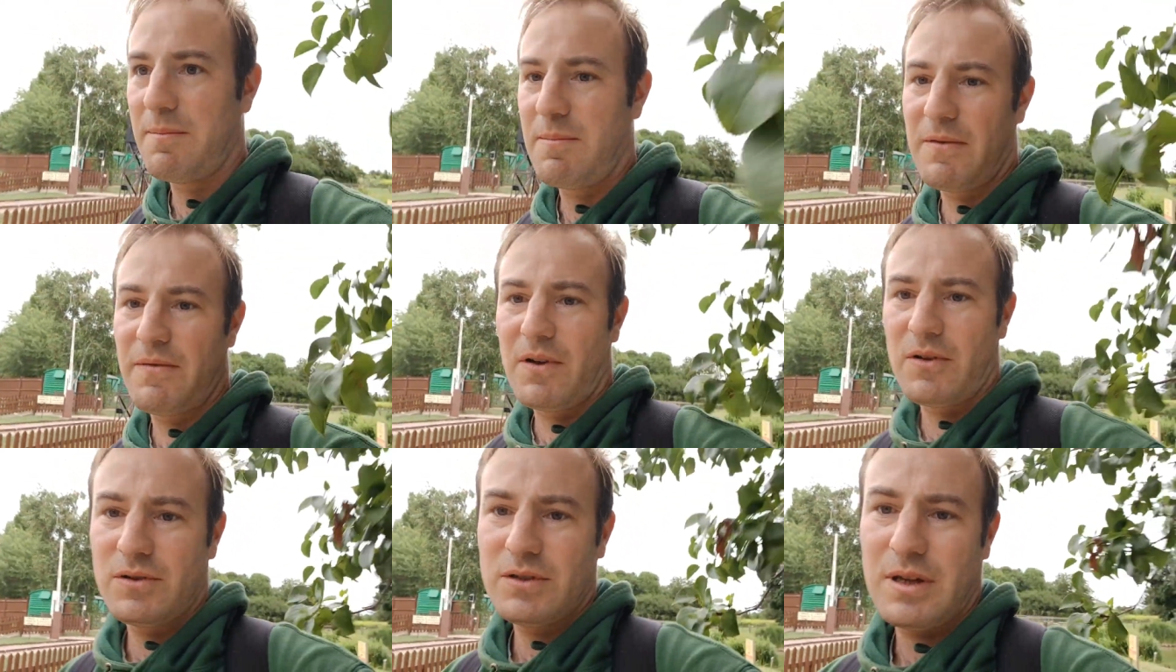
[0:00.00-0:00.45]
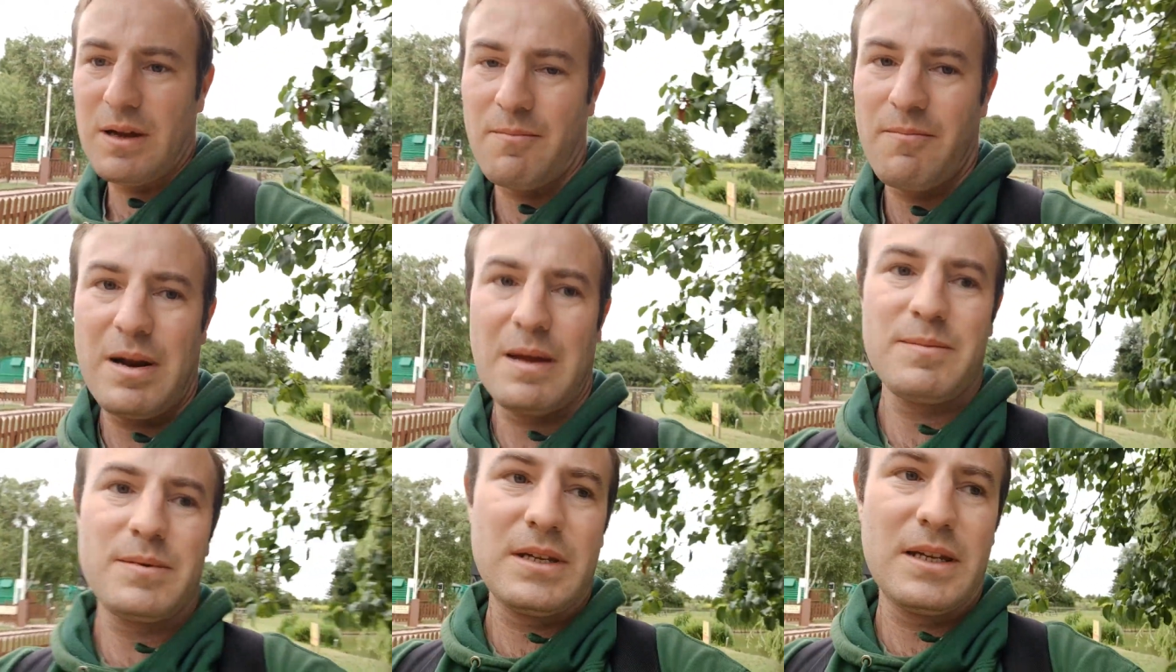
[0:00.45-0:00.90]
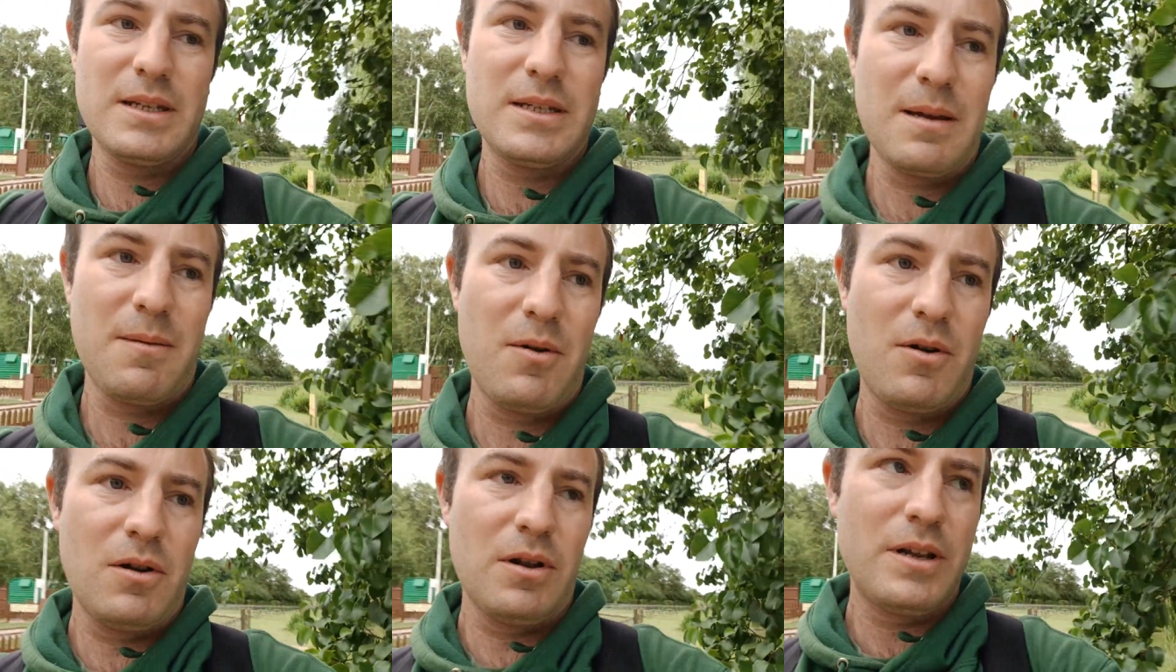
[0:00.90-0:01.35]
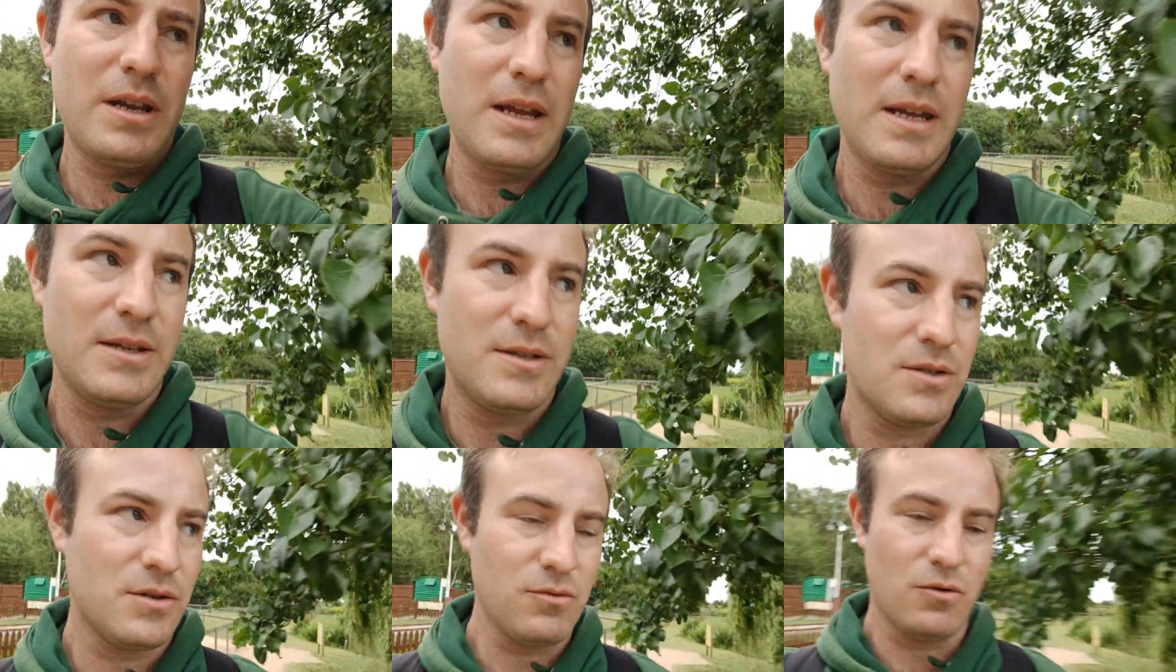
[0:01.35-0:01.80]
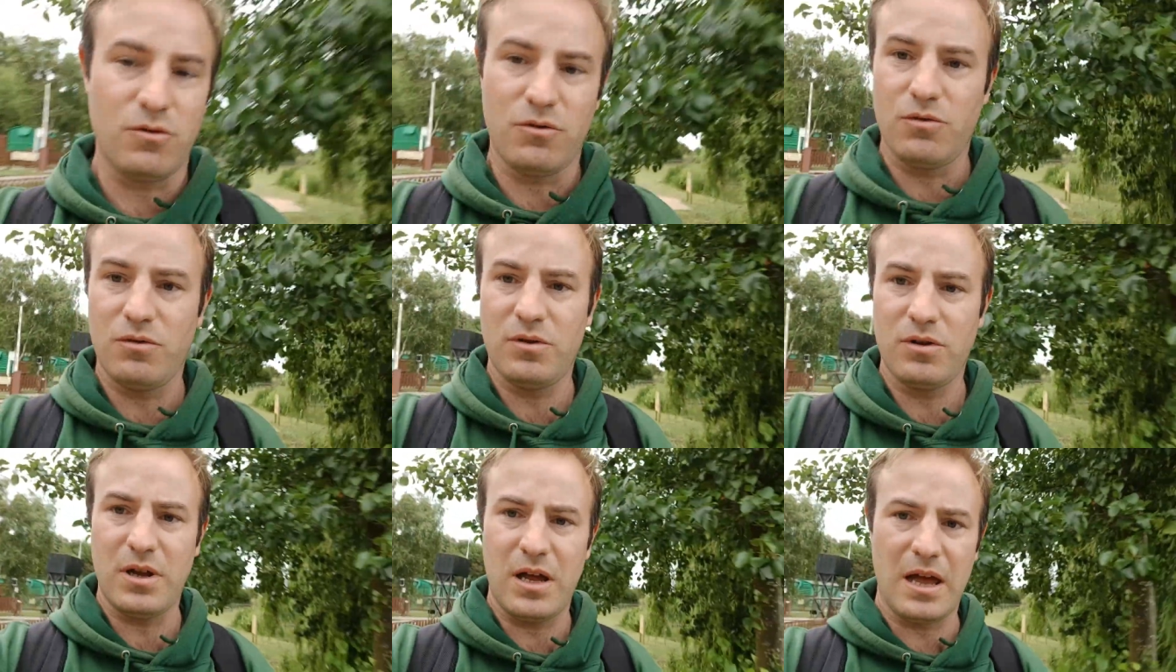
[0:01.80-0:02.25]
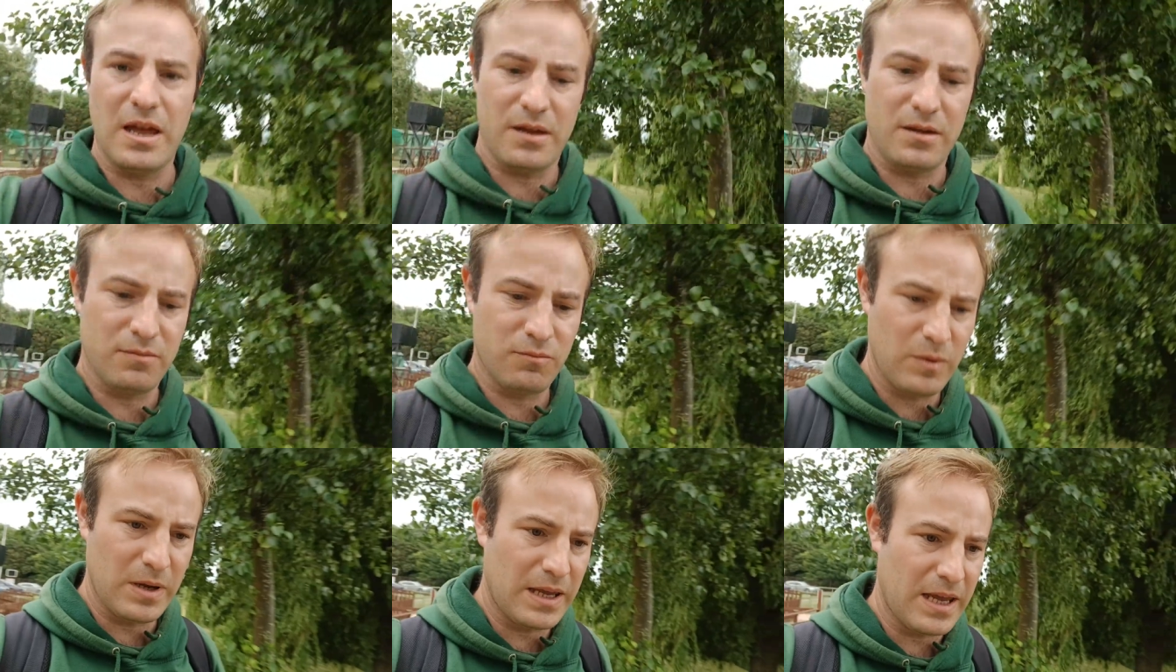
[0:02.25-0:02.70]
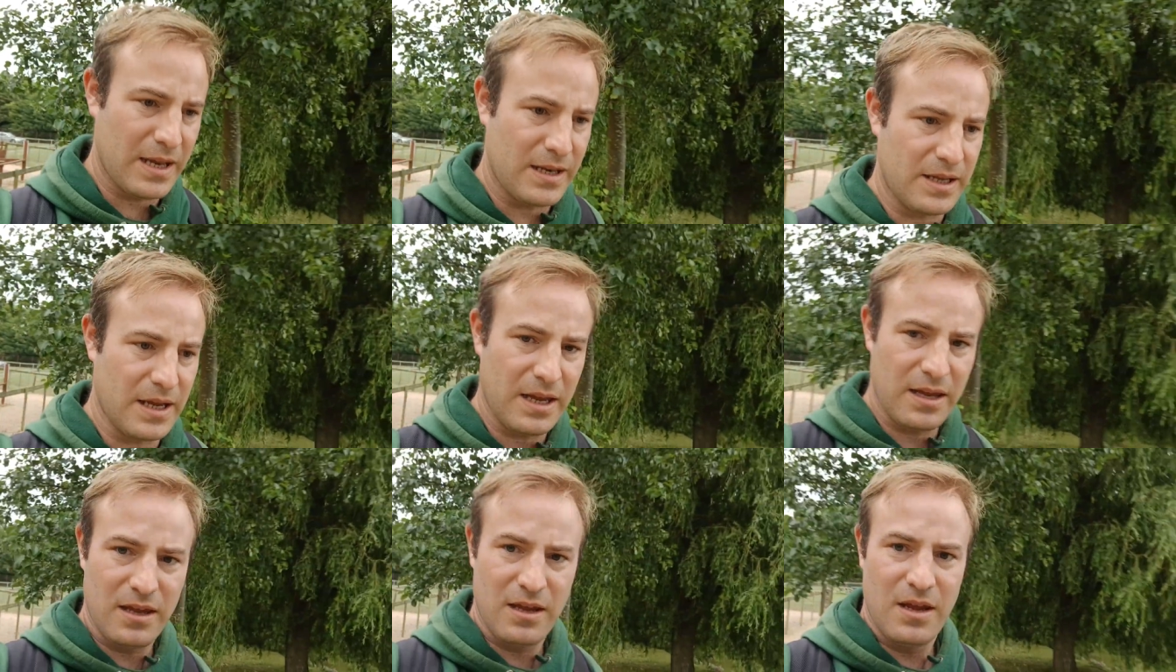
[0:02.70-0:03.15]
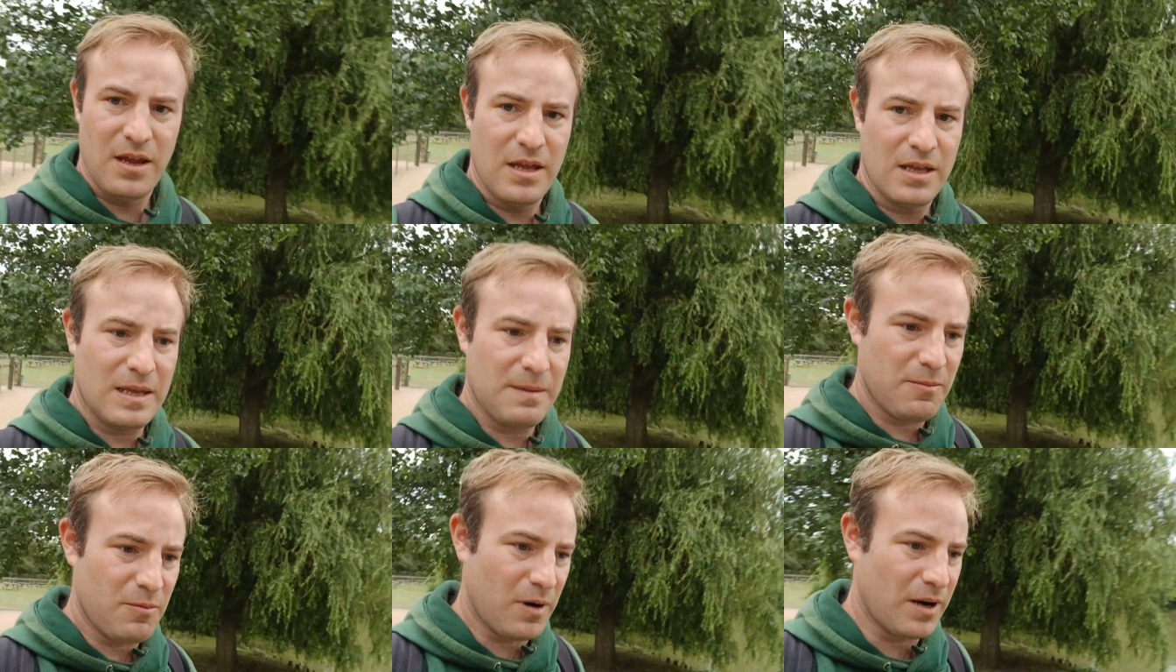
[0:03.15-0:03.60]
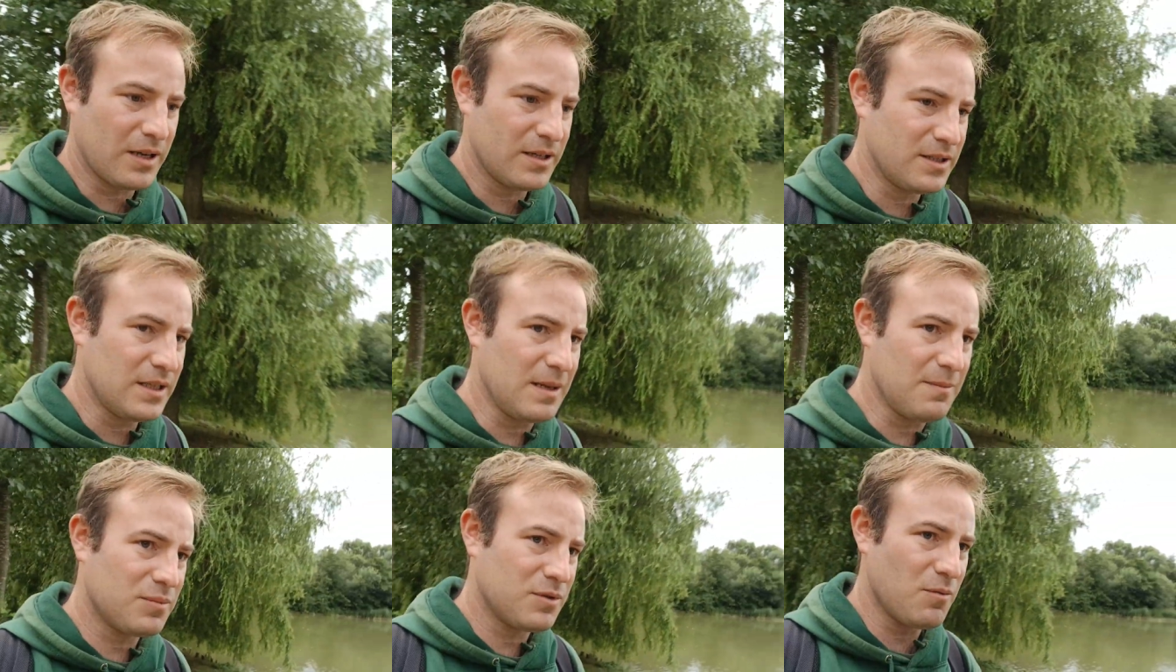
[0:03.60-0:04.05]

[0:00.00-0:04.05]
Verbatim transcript: But if I was to come perhaps in the summer holidays or uh, weekend day, they'd be running steam.